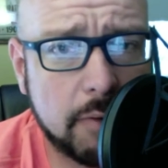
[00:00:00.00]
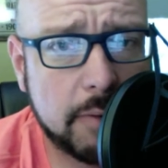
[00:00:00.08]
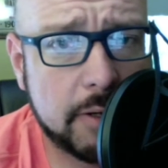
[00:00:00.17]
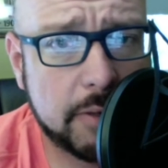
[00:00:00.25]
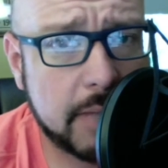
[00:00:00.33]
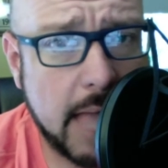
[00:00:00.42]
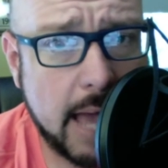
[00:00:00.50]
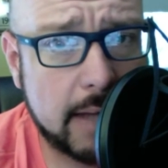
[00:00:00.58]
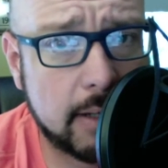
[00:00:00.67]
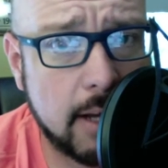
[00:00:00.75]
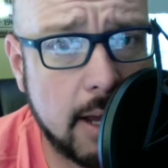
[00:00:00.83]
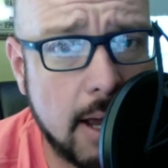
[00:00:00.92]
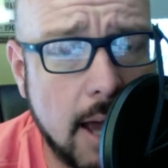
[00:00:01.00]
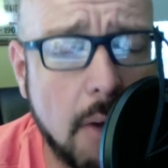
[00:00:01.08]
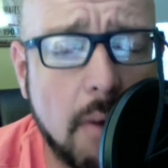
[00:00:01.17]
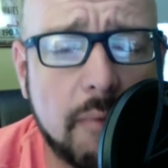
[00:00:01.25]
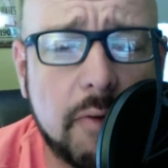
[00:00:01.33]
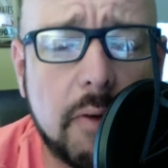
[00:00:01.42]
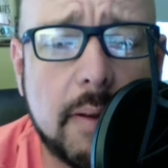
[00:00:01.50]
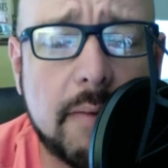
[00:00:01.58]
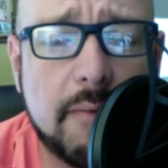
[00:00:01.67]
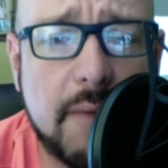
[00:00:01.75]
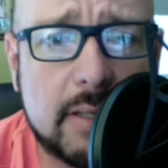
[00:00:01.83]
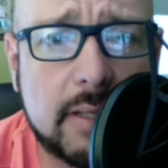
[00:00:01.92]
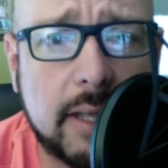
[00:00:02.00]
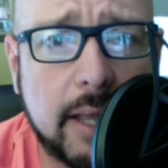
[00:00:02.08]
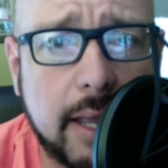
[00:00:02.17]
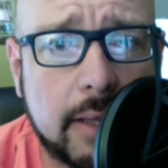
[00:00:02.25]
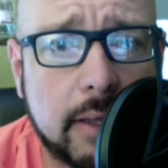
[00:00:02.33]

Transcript: we doing that? How often are we investing in